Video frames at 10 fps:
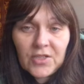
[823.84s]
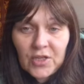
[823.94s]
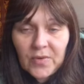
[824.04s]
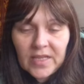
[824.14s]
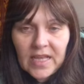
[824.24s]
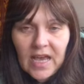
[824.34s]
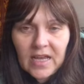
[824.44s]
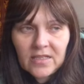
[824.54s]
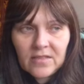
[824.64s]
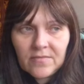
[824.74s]
doing
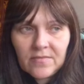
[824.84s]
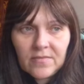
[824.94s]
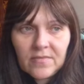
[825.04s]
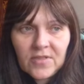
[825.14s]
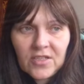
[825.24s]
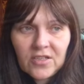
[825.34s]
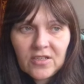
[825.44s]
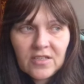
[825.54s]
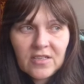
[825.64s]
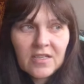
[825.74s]
that,
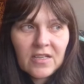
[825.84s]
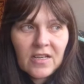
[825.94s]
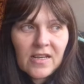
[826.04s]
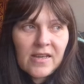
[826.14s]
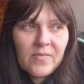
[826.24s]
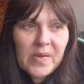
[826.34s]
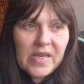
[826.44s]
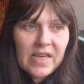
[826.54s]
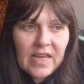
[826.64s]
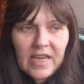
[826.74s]
just
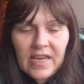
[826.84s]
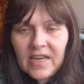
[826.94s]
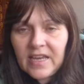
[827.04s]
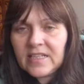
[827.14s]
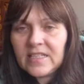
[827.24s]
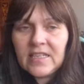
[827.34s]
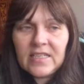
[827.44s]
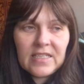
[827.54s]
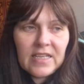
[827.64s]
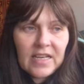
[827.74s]
being here,
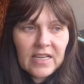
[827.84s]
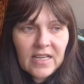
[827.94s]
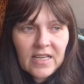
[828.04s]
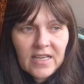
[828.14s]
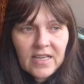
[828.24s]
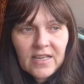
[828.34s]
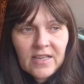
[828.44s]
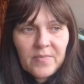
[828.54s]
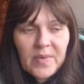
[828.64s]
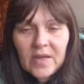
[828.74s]
existing,
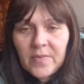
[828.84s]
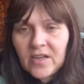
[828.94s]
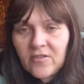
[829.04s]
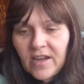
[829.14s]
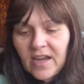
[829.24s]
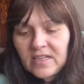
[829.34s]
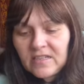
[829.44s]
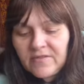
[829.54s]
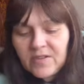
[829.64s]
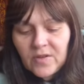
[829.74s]
being a bit
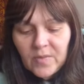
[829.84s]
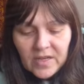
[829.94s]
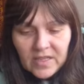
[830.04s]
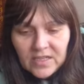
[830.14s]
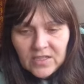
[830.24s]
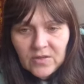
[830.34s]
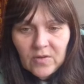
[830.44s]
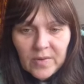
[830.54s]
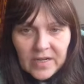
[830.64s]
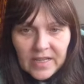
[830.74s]
creative, doing a bit of this, doing
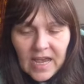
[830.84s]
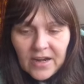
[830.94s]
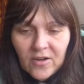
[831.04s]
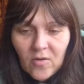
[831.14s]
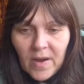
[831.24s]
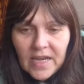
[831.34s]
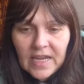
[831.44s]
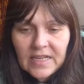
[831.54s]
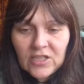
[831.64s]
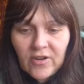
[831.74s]
a bit of that, and not
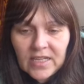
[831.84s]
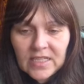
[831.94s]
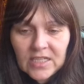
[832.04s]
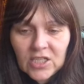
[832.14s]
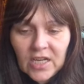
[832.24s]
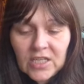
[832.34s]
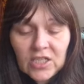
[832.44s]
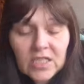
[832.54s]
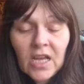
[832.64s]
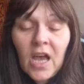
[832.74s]
making any drastic
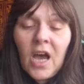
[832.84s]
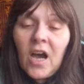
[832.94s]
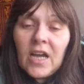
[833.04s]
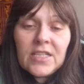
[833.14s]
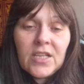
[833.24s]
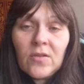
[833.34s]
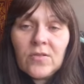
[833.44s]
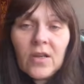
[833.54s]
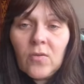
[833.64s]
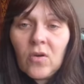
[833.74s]
changes. I don't
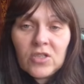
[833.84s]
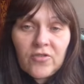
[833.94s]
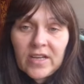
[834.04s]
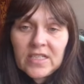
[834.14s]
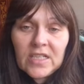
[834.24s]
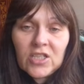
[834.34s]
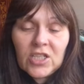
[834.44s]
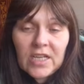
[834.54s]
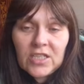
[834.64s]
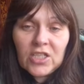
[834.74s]
know what drastic
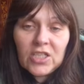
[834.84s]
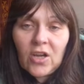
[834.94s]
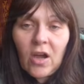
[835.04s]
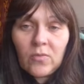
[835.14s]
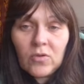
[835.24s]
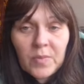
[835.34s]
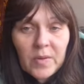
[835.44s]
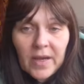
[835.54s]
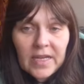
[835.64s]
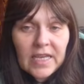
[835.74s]
changes I would be
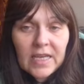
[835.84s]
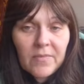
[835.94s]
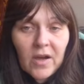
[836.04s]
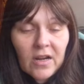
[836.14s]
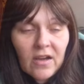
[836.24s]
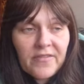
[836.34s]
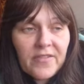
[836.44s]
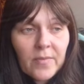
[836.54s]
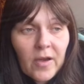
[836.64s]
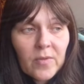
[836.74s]
making in my life at
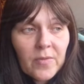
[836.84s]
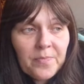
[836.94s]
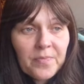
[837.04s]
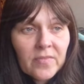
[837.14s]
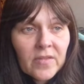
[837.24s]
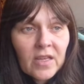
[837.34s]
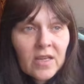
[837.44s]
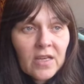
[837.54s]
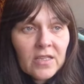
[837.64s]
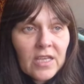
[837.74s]
the moment.
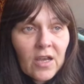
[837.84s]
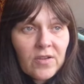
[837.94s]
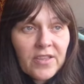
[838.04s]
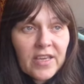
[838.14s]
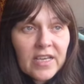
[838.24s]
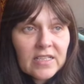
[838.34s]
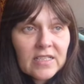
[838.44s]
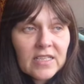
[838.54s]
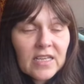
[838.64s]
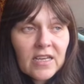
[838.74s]
The only
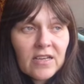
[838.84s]
things